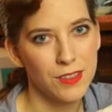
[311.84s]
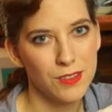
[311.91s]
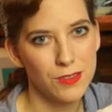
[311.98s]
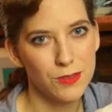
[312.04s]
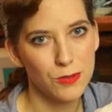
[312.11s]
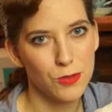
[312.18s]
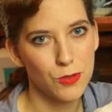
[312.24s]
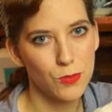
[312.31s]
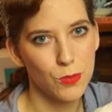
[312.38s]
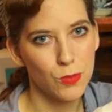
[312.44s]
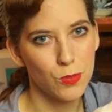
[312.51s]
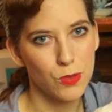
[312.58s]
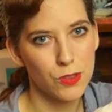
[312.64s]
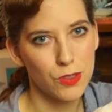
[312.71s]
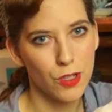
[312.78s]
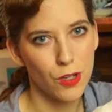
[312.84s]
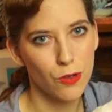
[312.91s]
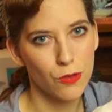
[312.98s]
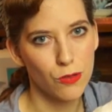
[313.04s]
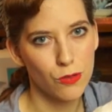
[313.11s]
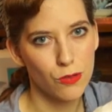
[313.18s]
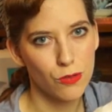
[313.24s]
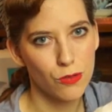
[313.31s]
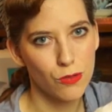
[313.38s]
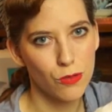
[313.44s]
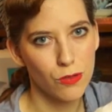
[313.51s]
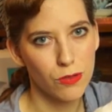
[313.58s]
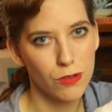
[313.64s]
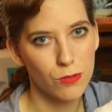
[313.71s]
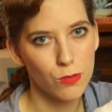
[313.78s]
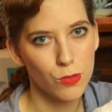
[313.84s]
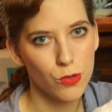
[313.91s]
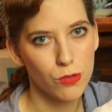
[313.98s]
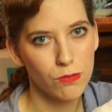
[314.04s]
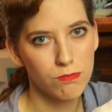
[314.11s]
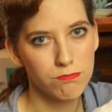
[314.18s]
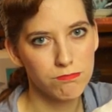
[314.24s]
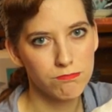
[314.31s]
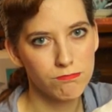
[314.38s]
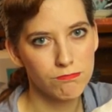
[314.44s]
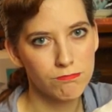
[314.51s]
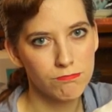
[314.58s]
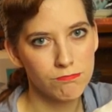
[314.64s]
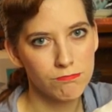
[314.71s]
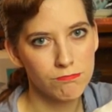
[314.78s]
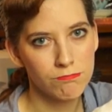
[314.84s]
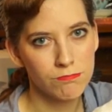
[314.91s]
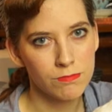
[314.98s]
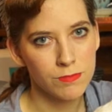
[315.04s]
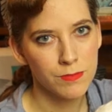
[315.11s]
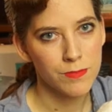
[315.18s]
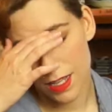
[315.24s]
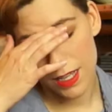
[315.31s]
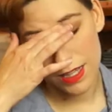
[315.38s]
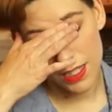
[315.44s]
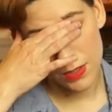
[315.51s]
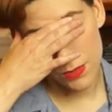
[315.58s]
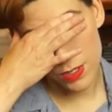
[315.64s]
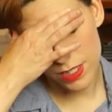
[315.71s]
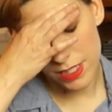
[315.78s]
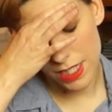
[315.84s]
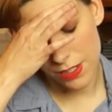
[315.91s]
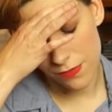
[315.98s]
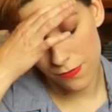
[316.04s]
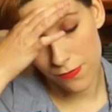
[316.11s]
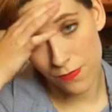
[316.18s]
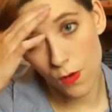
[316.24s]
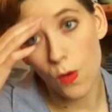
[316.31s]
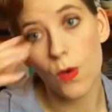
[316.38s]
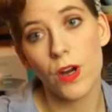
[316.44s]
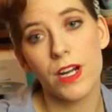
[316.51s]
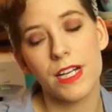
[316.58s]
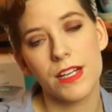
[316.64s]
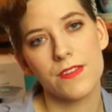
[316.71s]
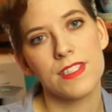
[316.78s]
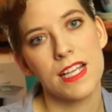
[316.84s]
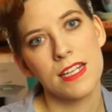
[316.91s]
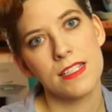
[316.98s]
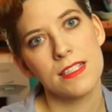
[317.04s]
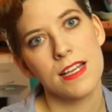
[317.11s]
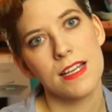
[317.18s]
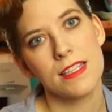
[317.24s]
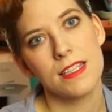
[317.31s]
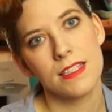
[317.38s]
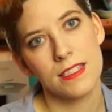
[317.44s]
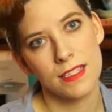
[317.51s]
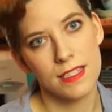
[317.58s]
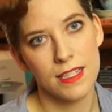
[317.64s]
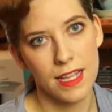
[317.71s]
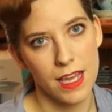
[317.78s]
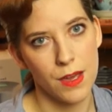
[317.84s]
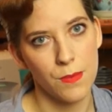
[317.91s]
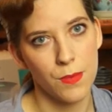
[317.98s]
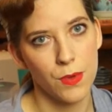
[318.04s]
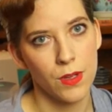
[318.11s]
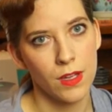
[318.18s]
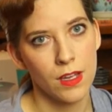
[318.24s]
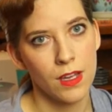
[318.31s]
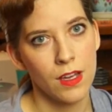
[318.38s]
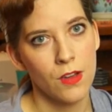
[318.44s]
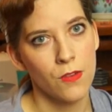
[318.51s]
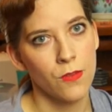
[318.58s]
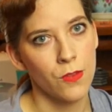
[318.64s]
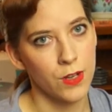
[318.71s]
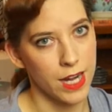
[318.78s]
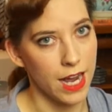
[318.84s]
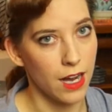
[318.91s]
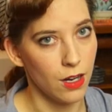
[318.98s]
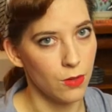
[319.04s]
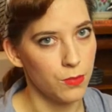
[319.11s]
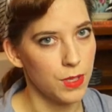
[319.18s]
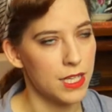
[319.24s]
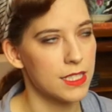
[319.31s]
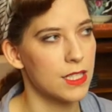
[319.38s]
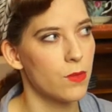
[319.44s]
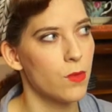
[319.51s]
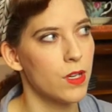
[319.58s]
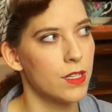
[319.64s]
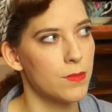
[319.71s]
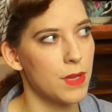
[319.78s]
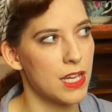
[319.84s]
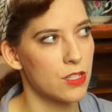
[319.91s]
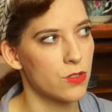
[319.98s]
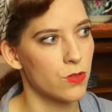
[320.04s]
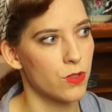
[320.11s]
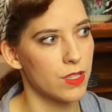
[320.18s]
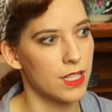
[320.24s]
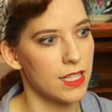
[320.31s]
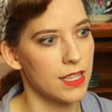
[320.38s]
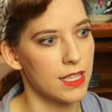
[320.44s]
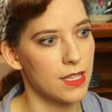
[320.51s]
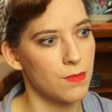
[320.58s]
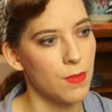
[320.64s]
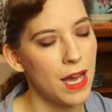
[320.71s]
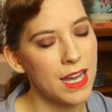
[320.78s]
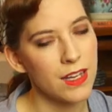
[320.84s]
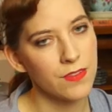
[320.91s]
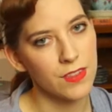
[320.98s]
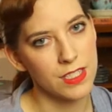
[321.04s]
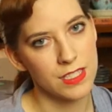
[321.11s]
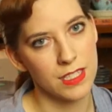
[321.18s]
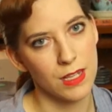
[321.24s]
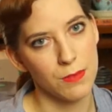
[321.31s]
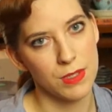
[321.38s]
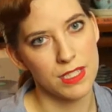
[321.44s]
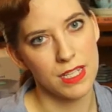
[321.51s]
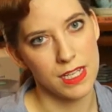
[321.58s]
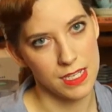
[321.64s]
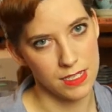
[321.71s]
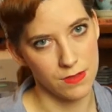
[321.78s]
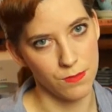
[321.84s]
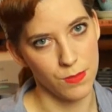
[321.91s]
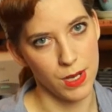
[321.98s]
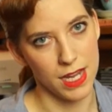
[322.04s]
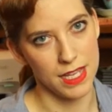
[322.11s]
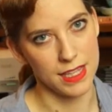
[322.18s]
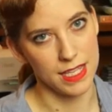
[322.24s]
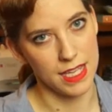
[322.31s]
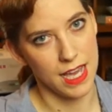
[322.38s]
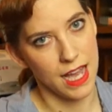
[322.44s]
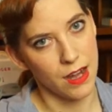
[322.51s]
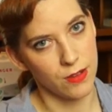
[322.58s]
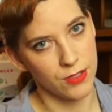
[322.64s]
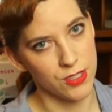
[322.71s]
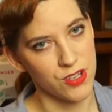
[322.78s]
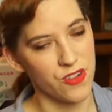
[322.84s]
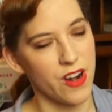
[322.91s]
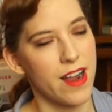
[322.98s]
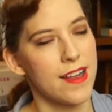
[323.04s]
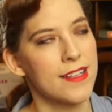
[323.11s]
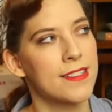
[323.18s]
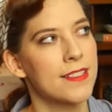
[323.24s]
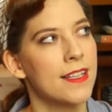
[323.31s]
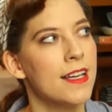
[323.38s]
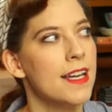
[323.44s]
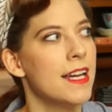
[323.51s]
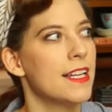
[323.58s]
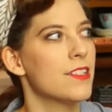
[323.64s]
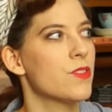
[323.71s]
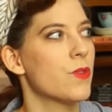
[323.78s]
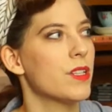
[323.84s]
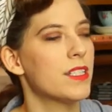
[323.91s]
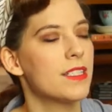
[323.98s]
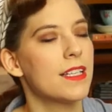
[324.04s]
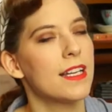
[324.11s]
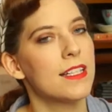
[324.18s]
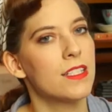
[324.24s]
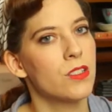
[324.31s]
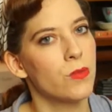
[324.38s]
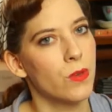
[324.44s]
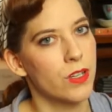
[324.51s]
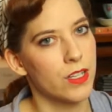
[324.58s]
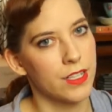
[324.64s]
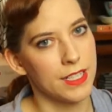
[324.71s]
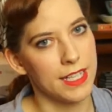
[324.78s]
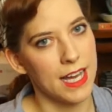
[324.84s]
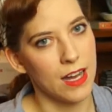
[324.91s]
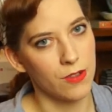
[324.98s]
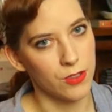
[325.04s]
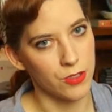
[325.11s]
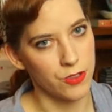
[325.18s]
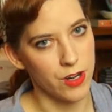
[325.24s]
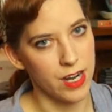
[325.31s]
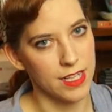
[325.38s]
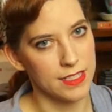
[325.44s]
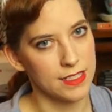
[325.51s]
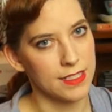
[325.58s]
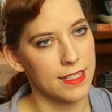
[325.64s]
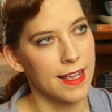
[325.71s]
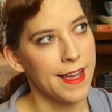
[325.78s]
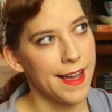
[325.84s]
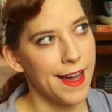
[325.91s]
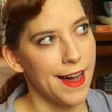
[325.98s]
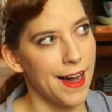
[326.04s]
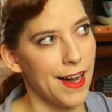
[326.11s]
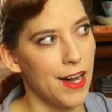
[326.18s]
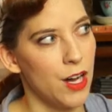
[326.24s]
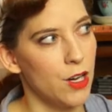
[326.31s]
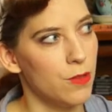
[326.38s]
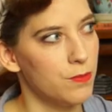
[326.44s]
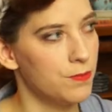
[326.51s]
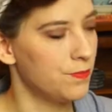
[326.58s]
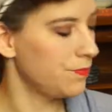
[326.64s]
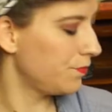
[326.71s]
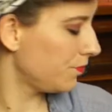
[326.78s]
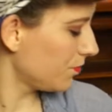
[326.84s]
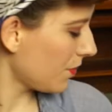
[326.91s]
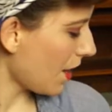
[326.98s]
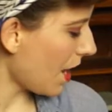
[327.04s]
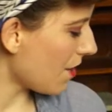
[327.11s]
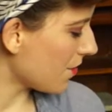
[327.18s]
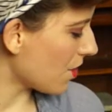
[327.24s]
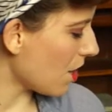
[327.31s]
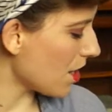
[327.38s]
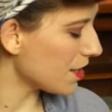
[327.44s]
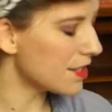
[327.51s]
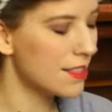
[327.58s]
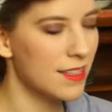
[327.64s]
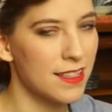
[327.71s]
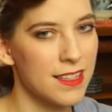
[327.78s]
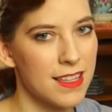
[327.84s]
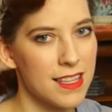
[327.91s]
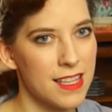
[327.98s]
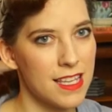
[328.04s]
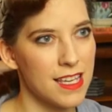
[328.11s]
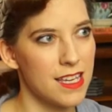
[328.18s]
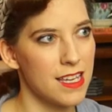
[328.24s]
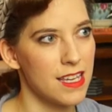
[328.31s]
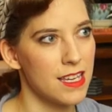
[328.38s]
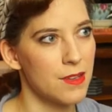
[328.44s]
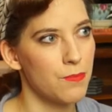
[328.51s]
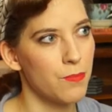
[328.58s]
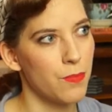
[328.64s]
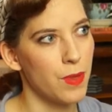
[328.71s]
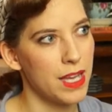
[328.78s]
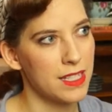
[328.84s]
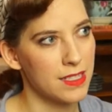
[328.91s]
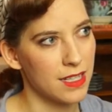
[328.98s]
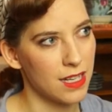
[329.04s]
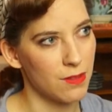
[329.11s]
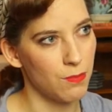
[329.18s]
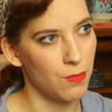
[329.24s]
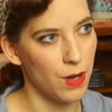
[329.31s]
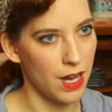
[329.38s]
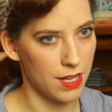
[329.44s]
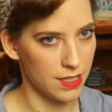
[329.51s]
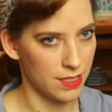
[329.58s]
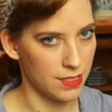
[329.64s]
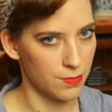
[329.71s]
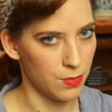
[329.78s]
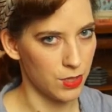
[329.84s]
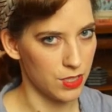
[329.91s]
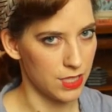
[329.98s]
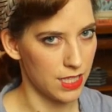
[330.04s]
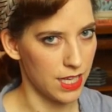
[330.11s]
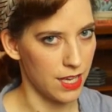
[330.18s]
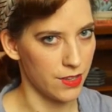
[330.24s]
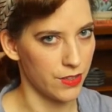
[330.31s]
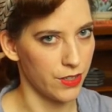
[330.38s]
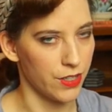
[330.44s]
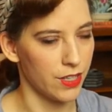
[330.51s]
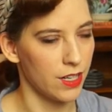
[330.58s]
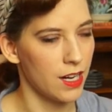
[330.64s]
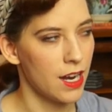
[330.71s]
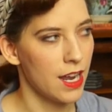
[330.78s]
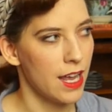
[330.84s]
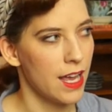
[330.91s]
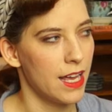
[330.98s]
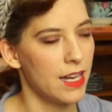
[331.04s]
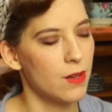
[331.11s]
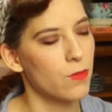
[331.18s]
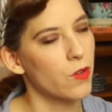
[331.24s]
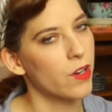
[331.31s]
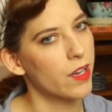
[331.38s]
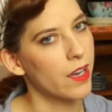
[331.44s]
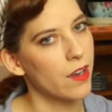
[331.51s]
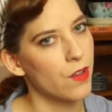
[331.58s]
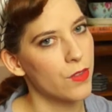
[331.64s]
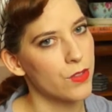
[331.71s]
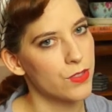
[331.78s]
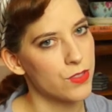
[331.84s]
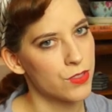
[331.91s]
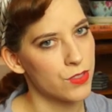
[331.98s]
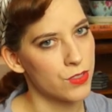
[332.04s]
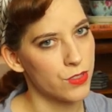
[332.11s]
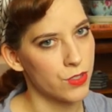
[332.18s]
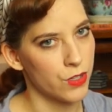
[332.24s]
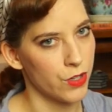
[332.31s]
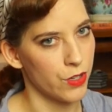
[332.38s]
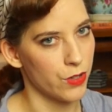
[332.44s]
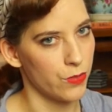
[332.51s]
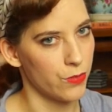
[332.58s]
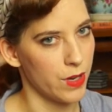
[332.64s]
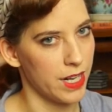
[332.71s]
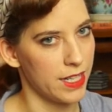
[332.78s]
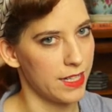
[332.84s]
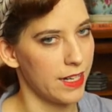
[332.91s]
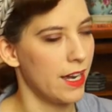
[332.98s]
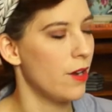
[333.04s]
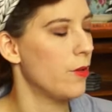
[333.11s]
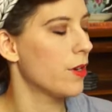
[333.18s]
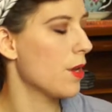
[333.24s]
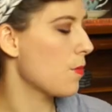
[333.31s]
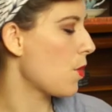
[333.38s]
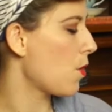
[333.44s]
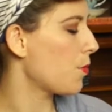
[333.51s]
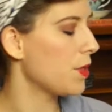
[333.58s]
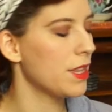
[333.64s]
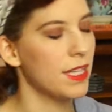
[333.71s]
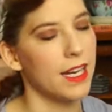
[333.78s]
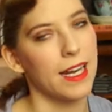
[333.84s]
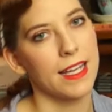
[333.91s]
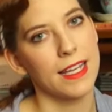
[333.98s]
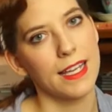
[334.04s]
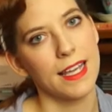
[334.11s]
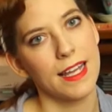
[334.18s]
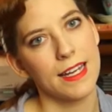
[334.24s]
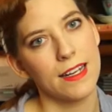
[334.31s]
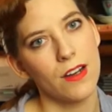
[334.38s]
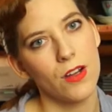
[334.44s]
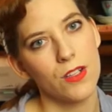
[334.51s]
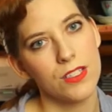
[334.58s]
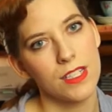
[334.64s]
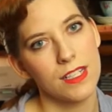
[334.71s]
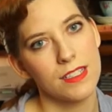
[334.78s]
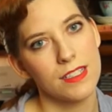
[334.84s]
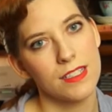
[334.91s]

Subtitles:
Little Schmoopy's scared of the storms. I think we're on day 4 and I've set aside the slip for now because I want to make sure that the back of the slip is hidden by the outer dress, and so I decided to work on the outer dress. I've gotten the basic bodice put together and I'm working on the skirt right now, and I'm hoping that I can get it all done